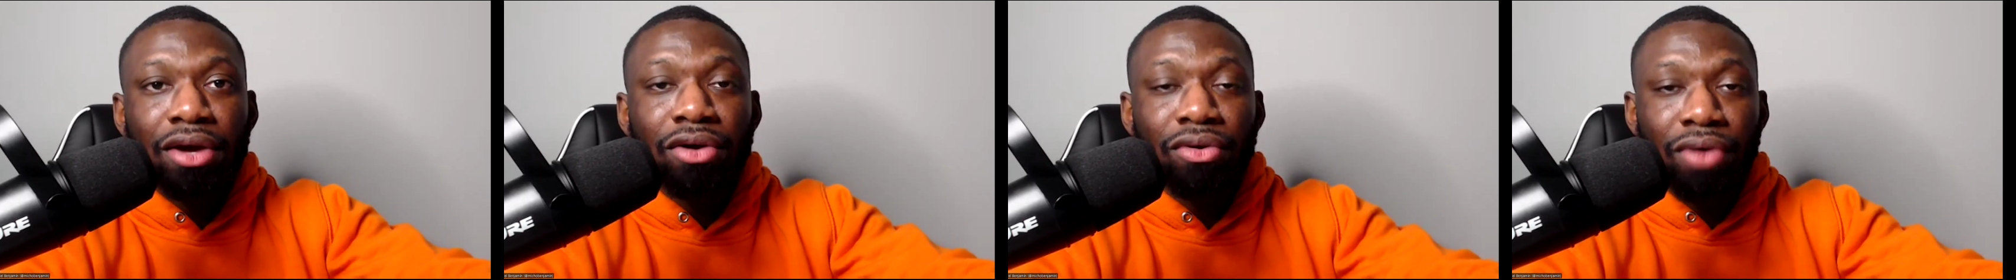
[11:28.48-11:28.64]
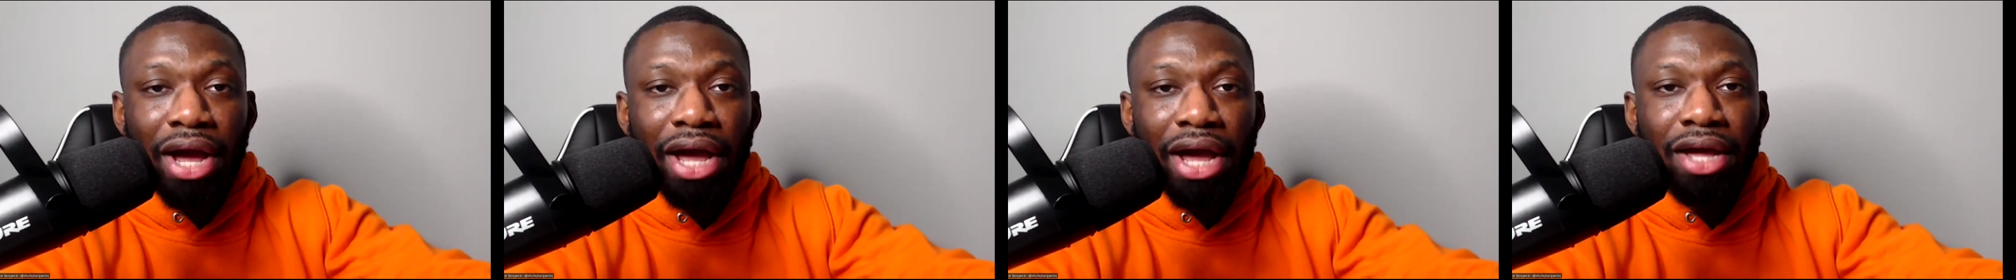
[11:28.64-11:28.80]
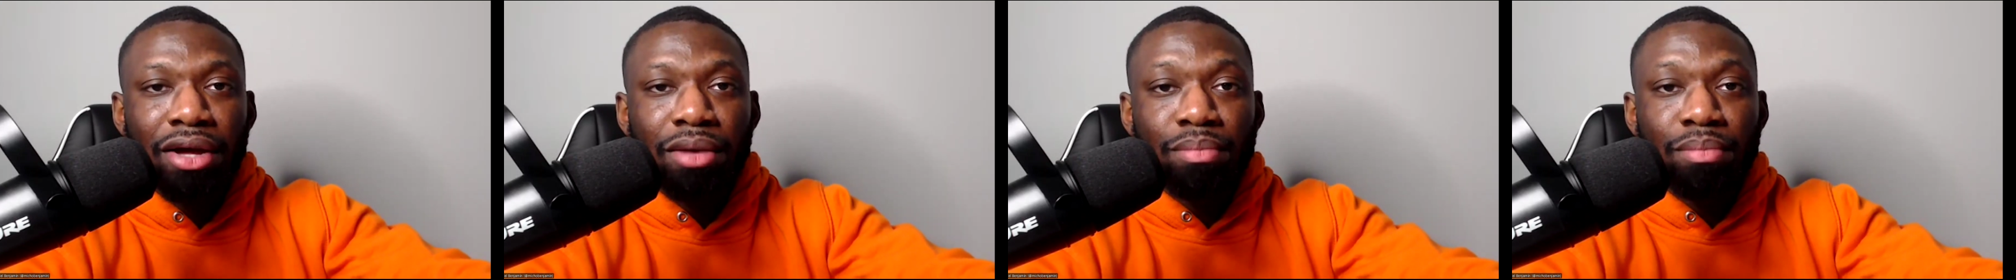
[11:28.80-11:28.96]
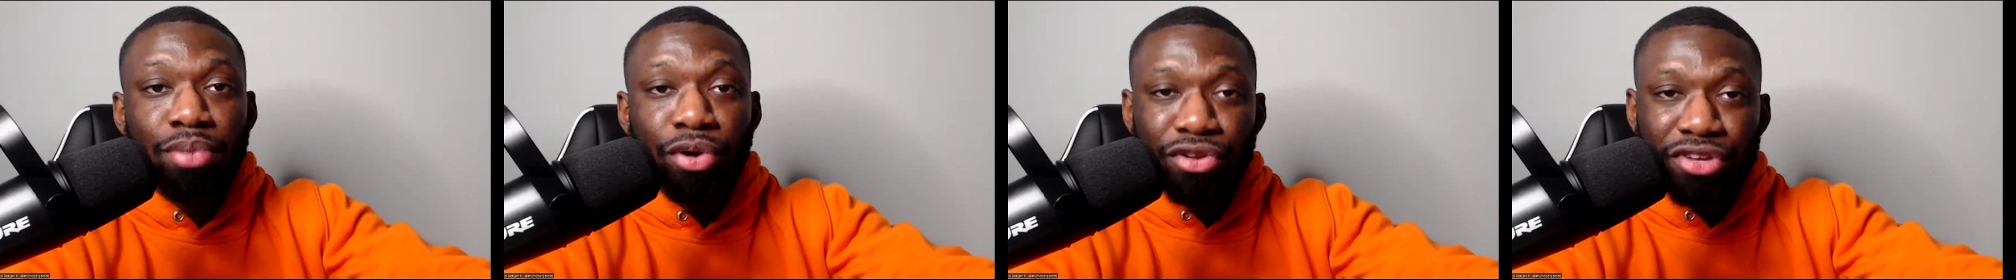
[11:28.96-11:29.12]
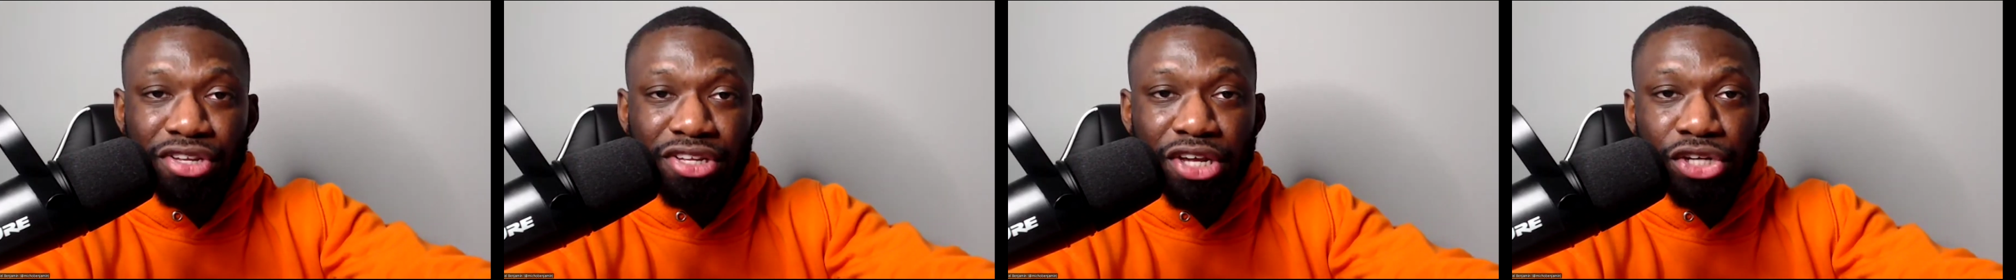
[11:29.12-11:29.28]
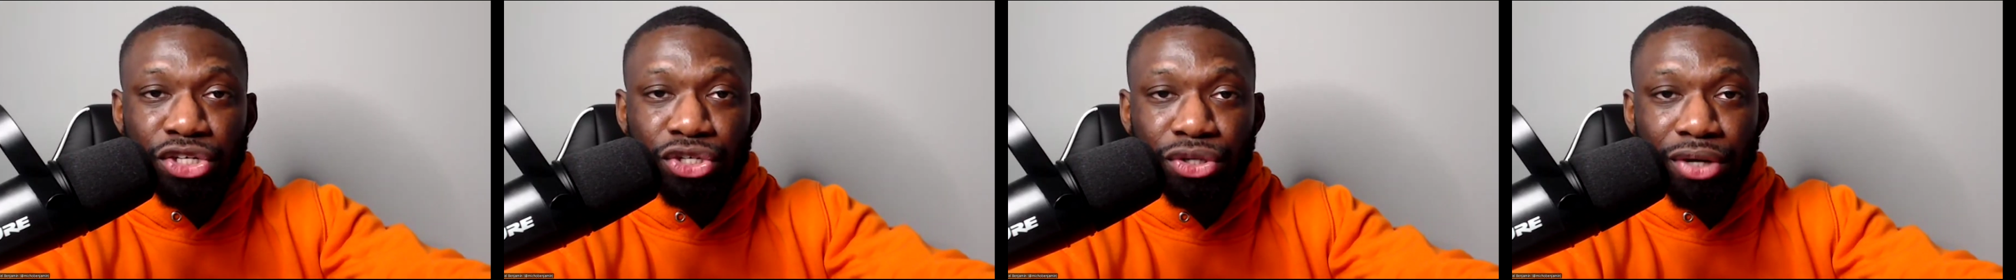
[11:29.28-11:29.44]
right?
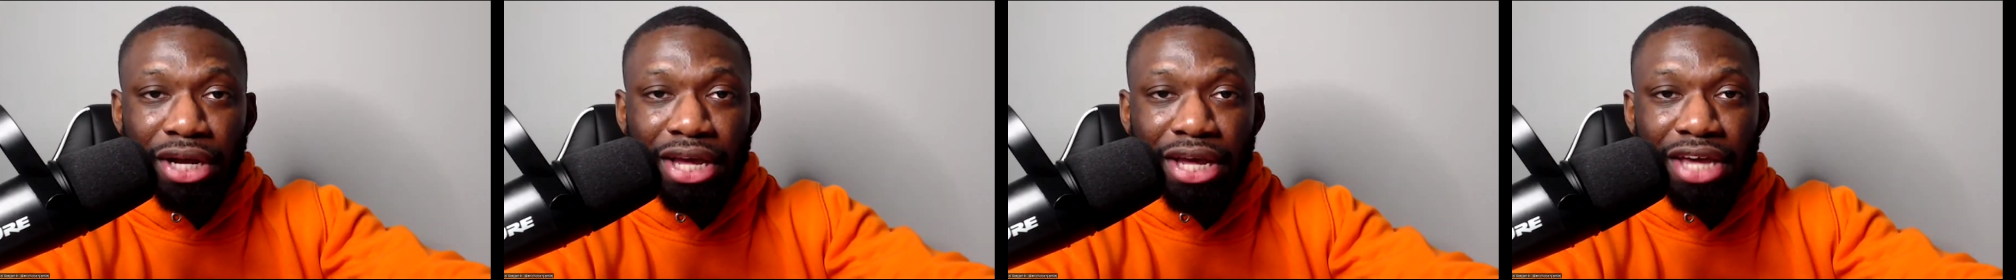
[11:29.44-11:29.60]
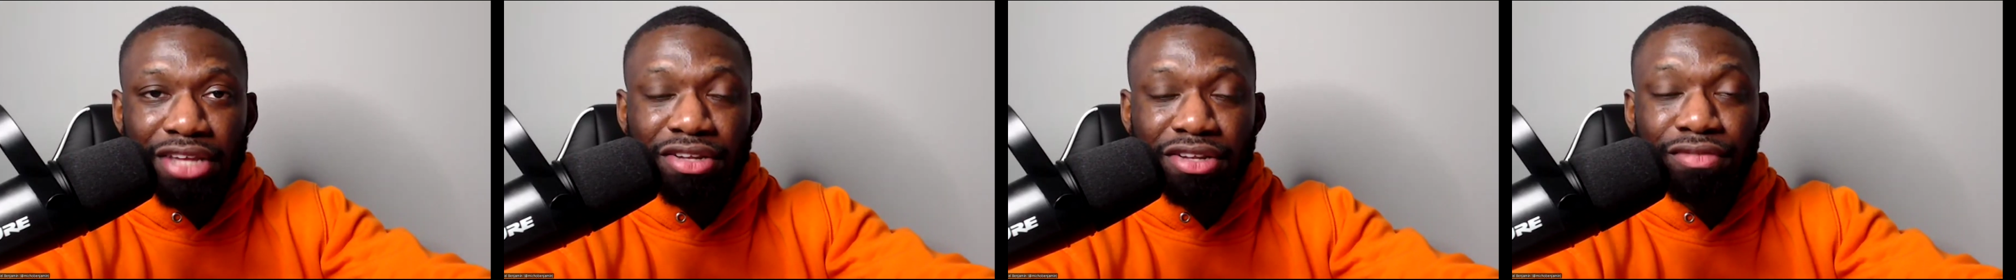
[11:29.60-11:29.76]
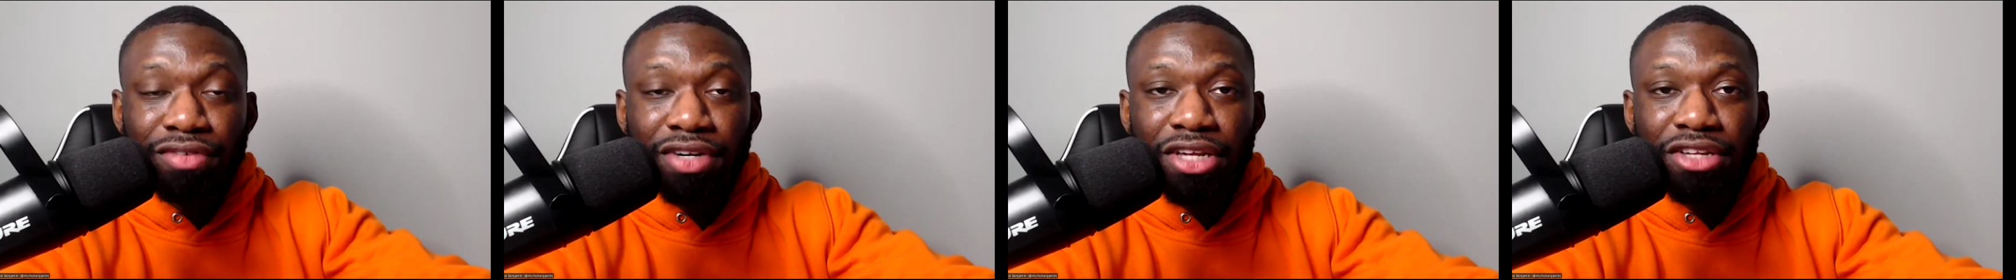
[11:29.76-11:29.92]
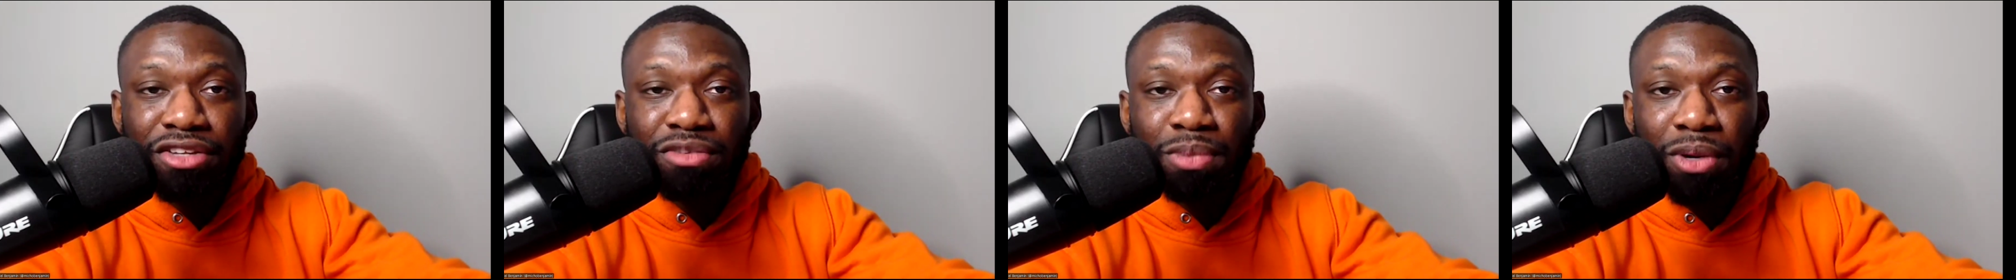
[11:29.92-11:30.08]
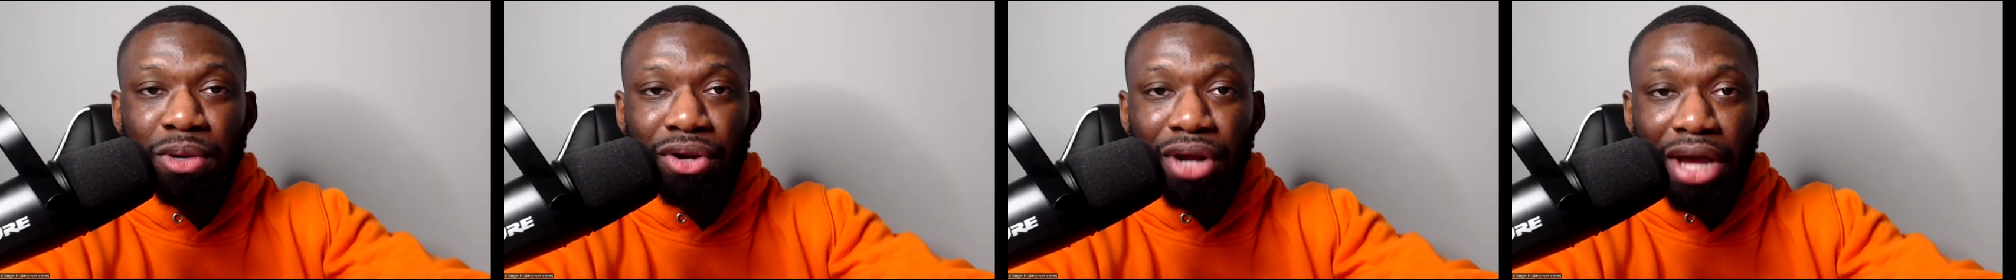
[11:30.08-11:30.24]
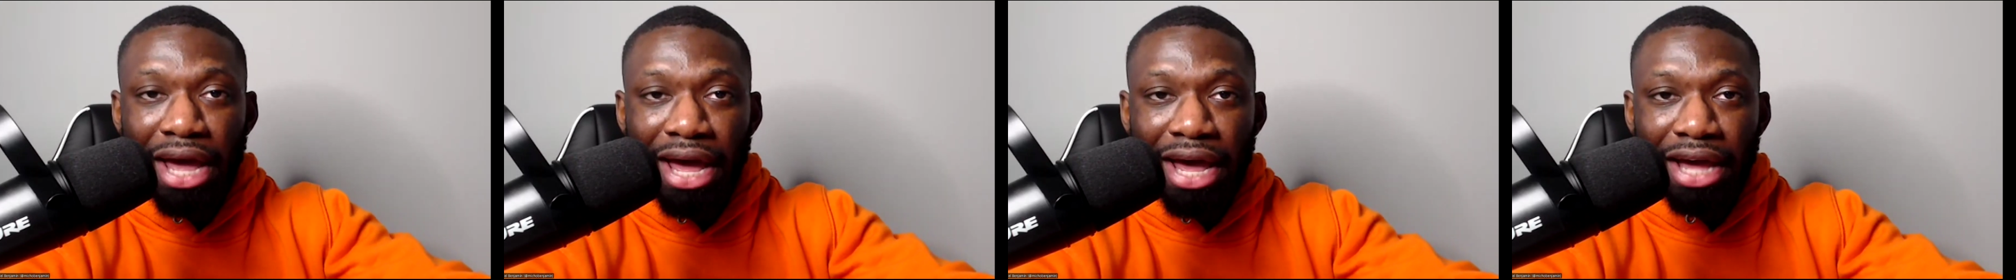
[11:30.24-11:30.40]
Procedure in case of
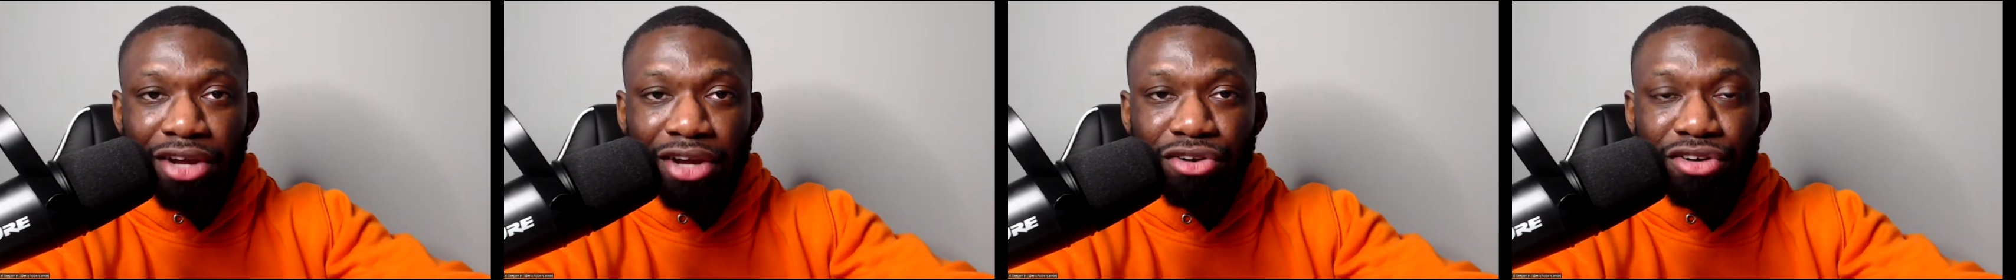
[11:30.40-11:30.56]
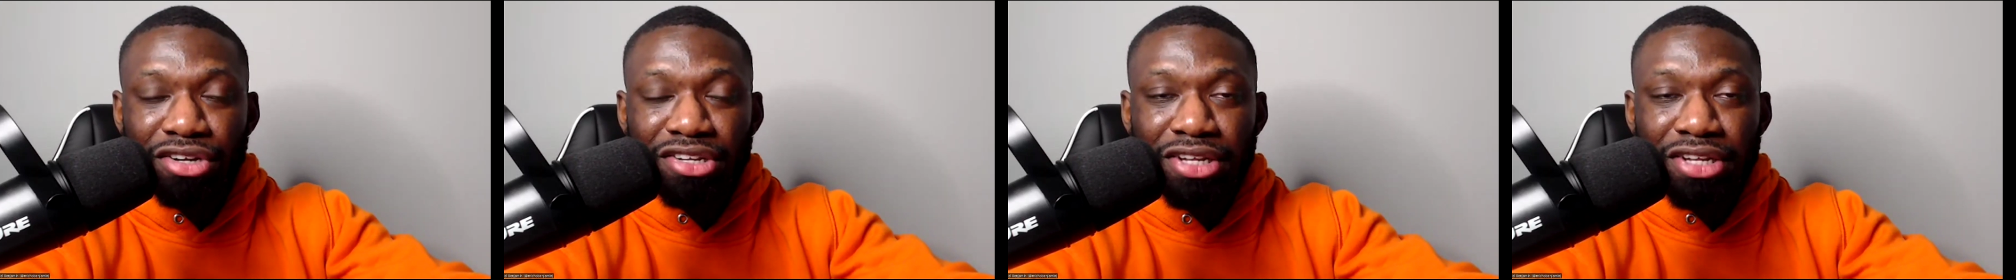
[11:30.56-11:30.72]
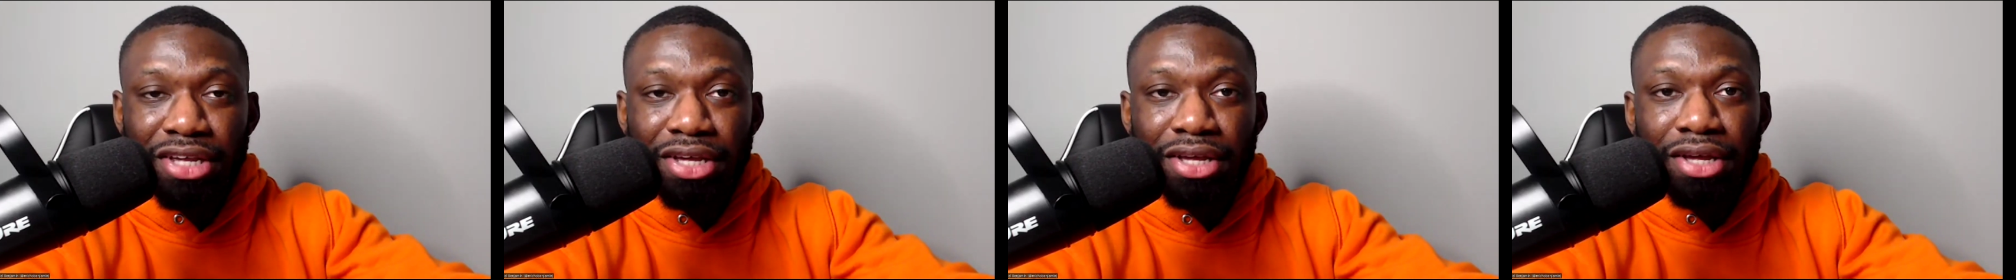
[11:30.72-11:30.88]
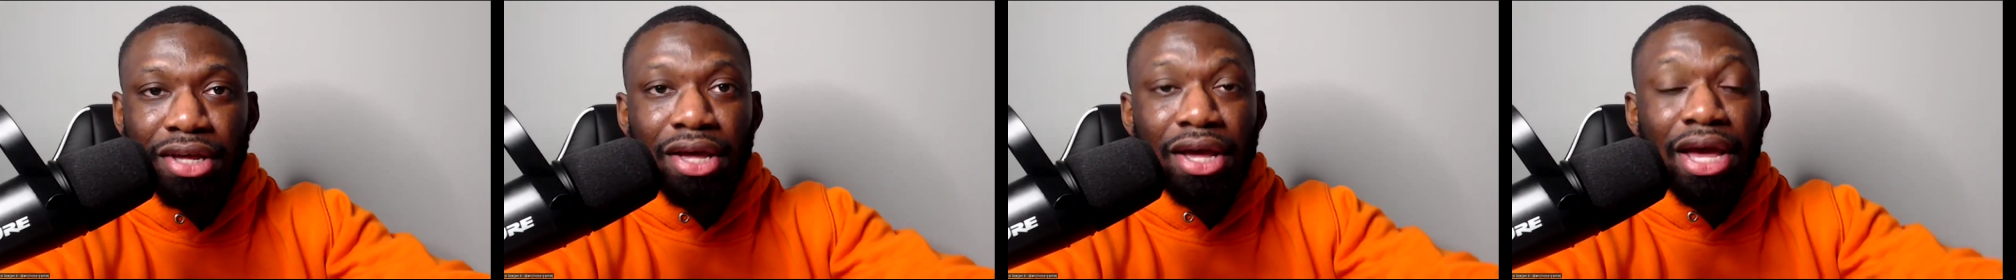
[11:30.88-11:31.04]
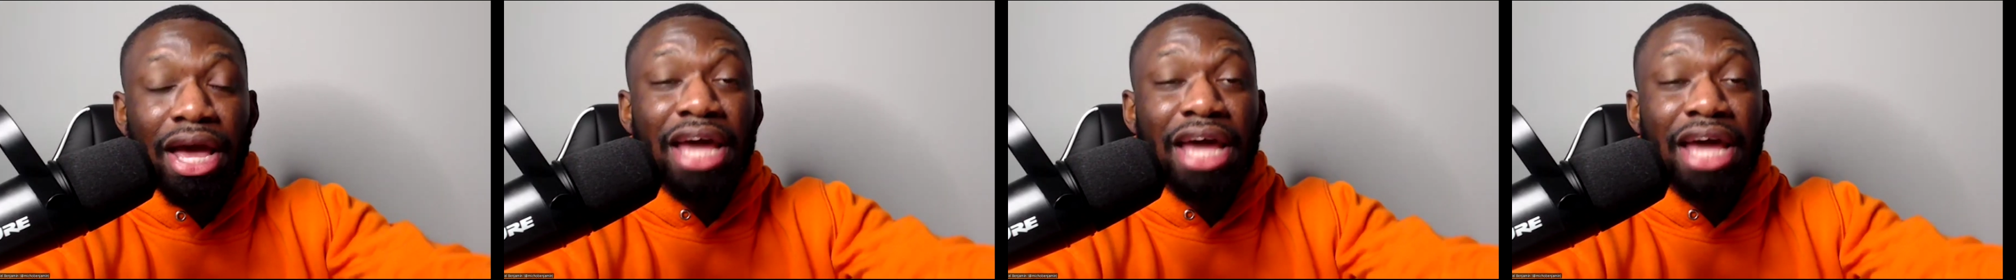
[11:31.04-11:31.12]
disputed accuracy,